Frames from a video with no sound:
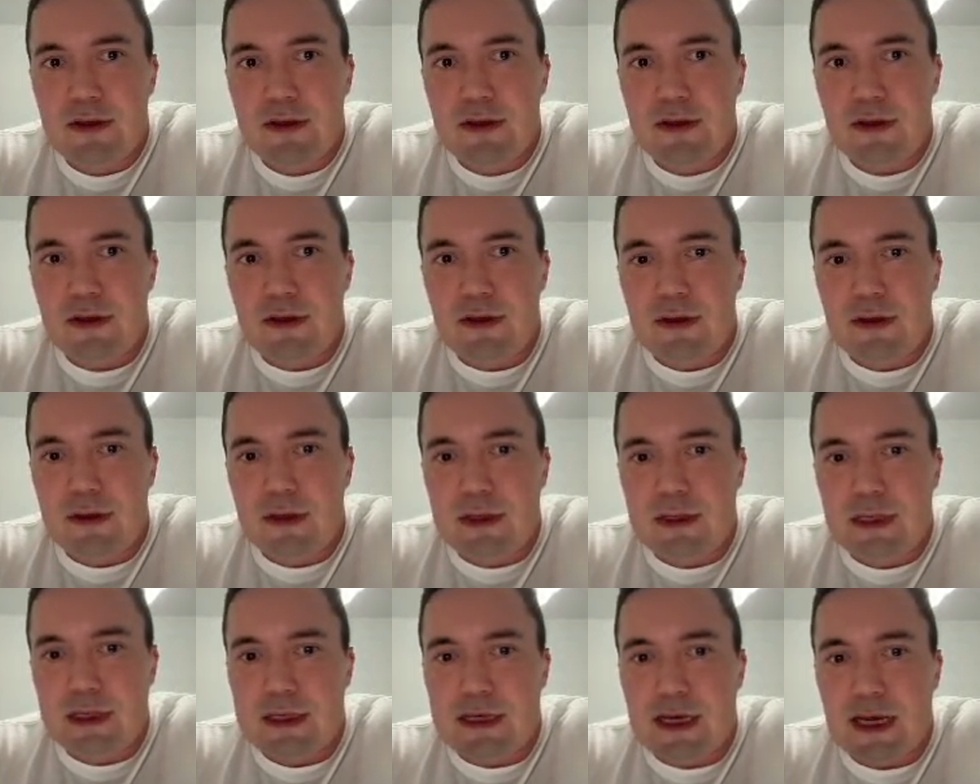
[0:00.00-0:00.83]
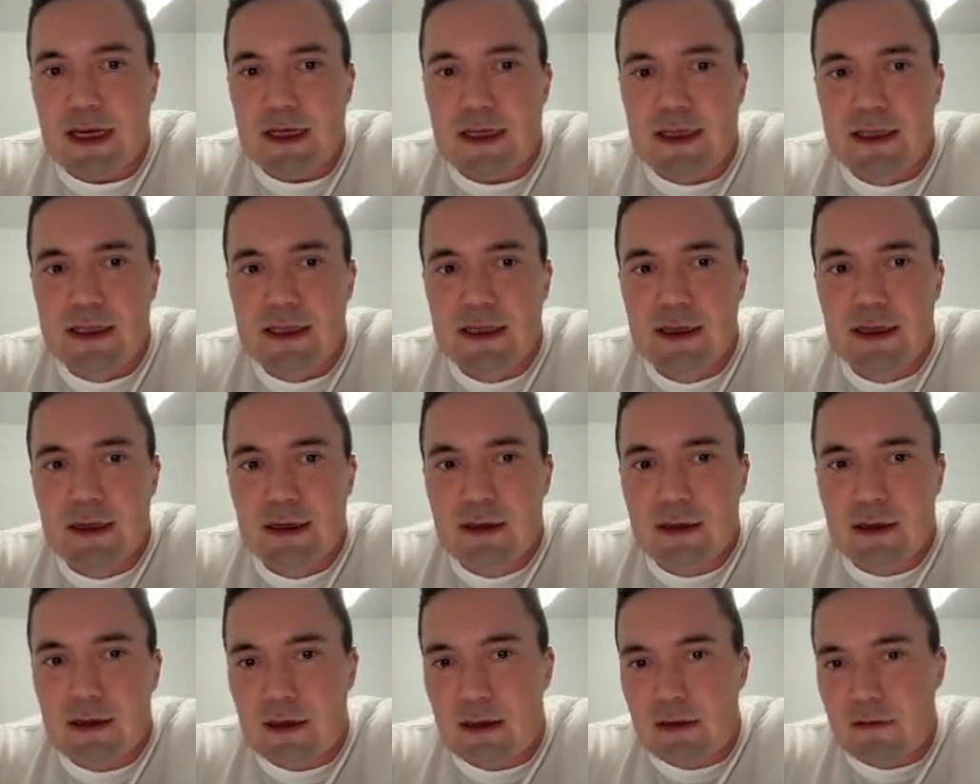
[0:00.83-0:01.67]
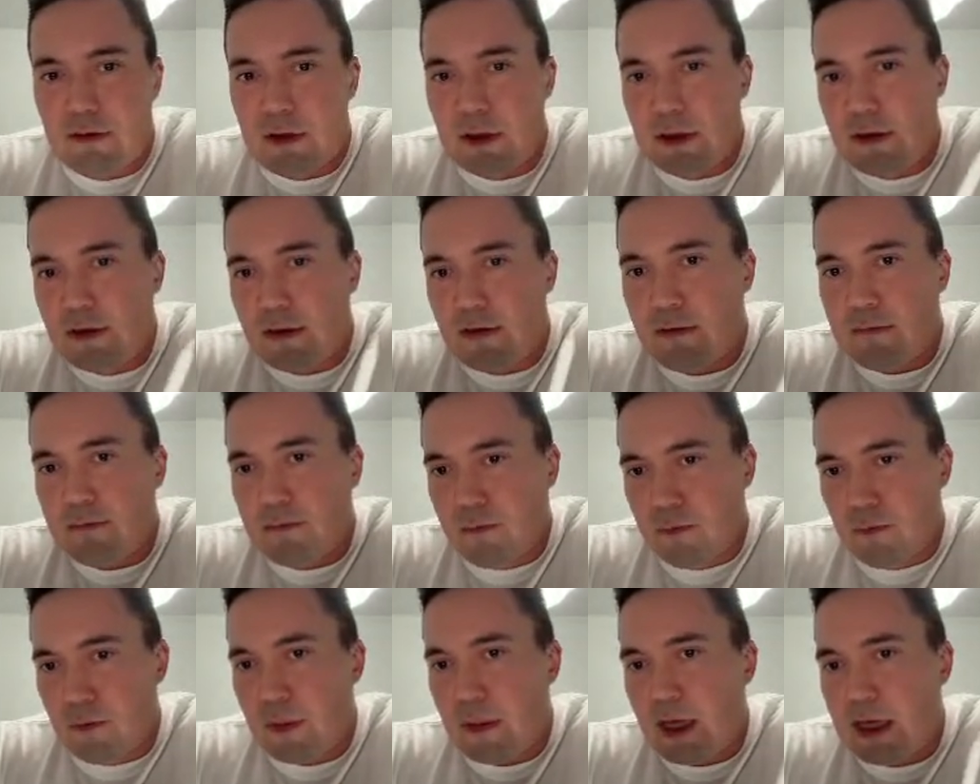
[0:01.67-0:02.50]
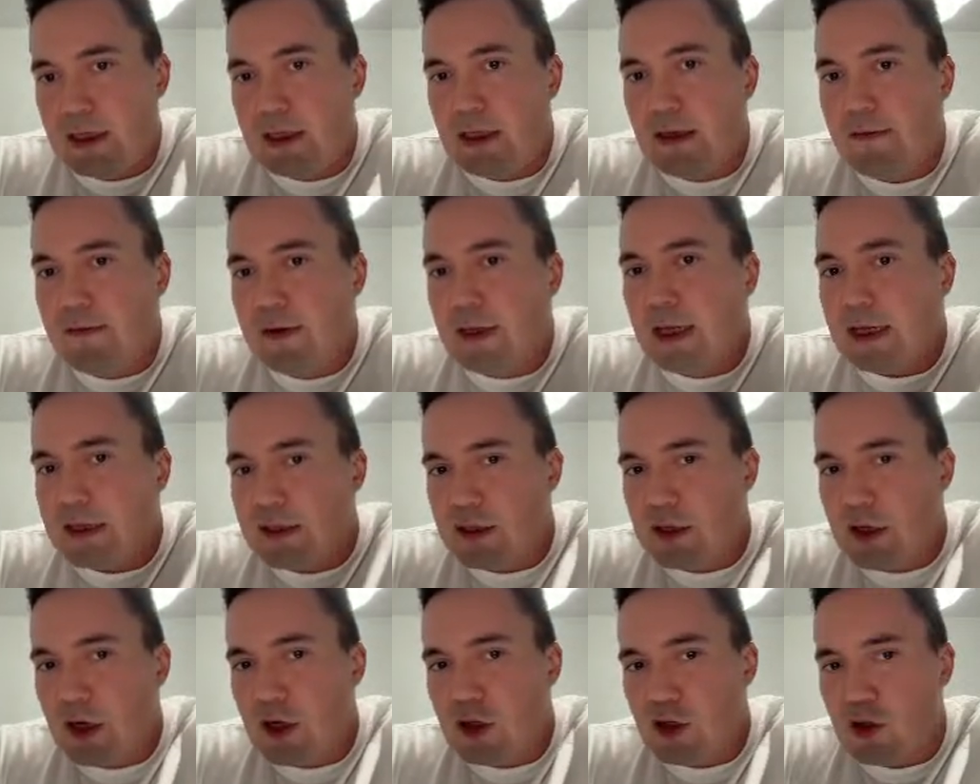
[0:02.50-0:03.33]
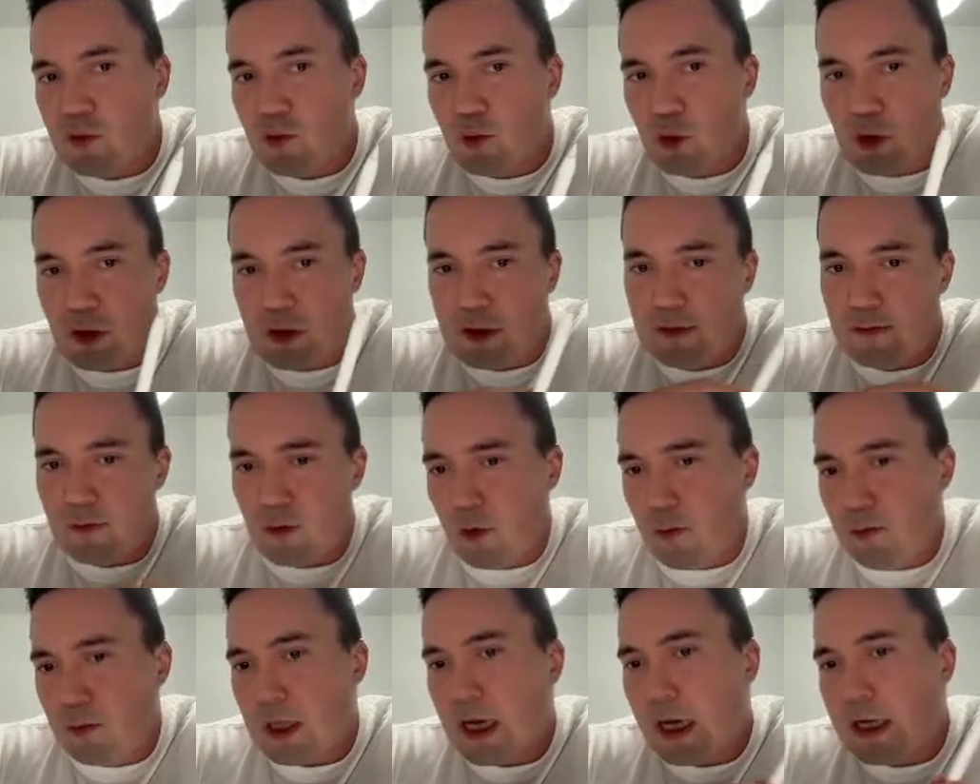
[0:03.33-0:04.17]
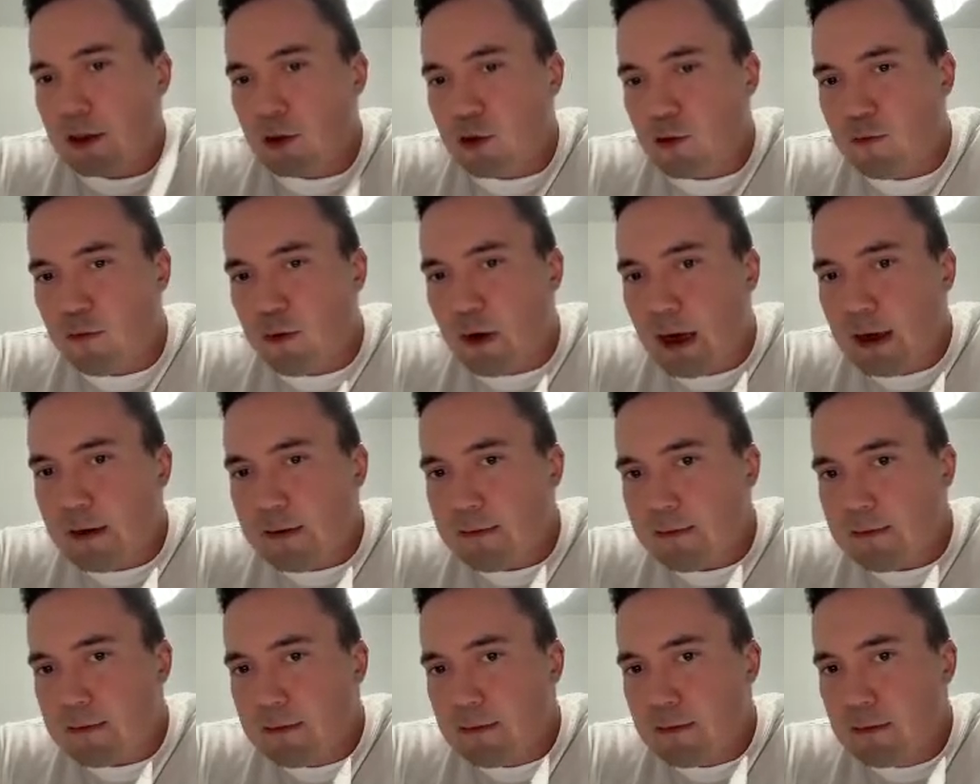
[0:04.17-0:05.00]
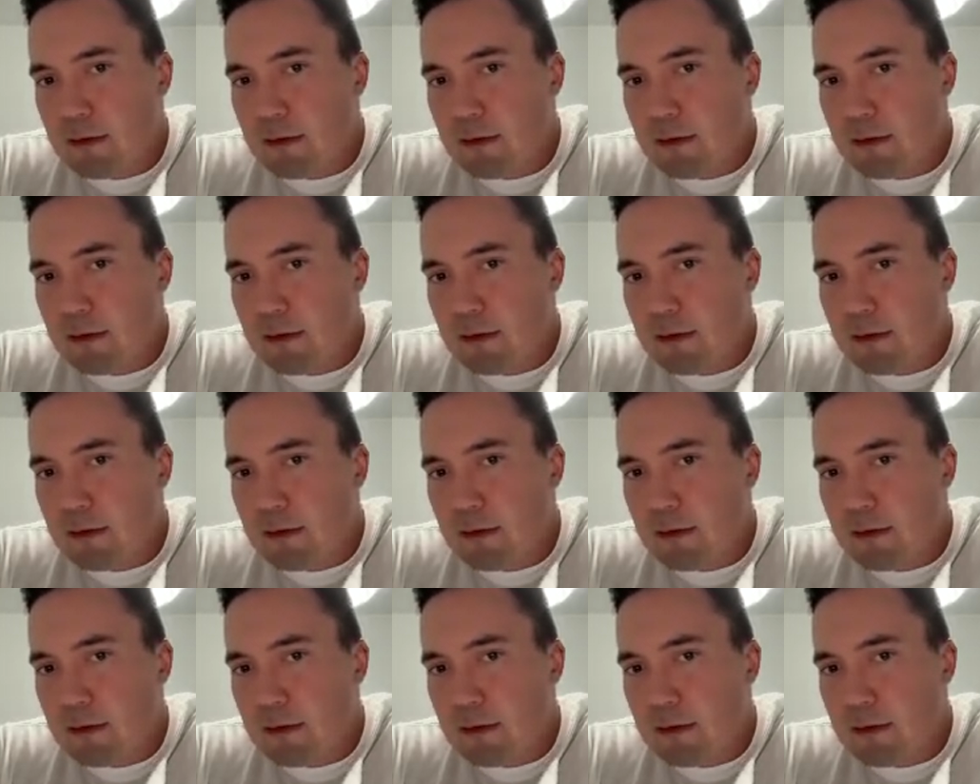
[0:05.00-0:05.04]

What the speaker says: in this case, if an exchange works from 9 to 5,